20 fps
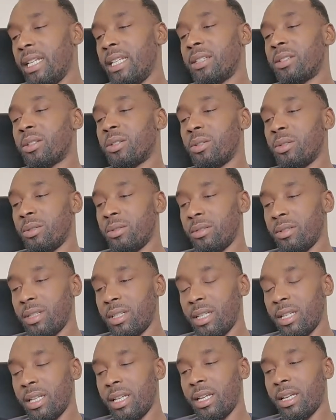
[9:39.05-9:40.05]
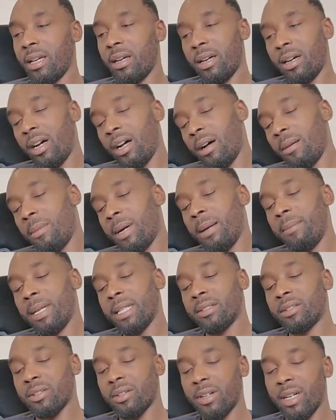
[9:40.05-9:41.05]
He's cool. Oh, my
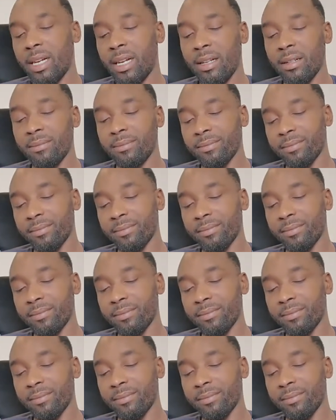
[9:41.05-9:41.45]
man's all right.